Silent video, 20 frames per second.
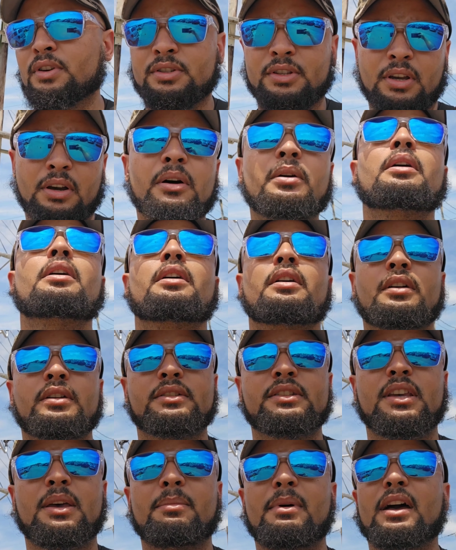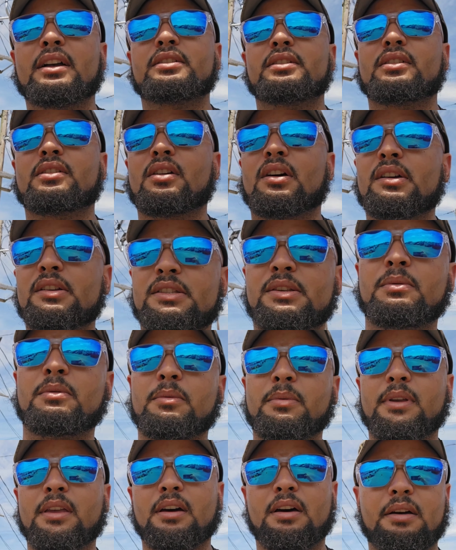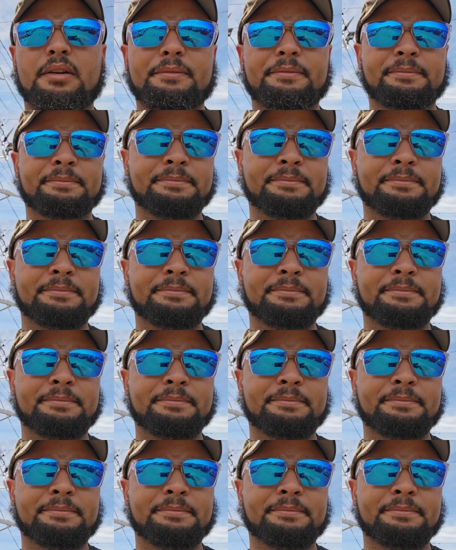So let's head back to the car and see what we got.